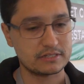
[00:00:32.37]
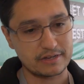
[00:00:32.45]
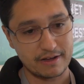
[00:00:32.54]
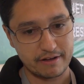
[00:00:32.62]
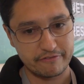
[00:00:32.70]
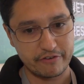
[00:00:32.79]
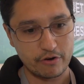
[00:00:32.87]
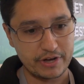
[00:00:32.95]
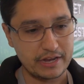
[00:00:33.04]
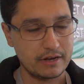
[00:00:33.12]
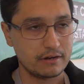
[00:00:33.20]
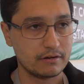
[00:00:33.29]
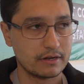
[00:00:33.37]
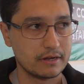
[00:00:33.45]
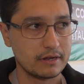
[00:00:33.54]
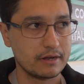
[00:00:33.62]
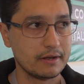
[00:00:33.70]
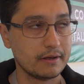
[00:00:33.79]
It's a very,
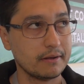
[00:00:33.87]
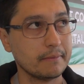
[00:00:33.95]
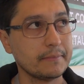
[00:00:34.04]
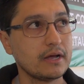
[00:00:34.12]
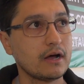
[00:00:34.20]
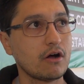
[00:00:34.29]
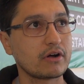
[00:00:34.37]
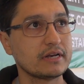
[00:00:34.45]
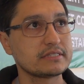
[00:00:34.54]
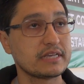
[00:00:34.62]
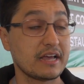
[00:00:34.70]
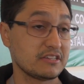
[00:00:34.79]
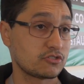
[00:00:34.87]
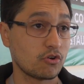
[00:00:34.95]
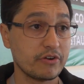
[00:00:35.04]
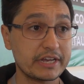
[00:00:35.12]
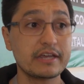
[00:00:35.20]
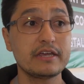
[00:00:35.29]
uh, how can I say,
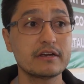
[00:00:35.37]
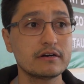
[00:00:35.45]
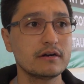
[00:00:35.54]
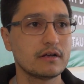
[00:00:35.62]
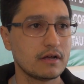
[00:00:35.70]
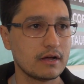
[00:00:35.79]
historic year.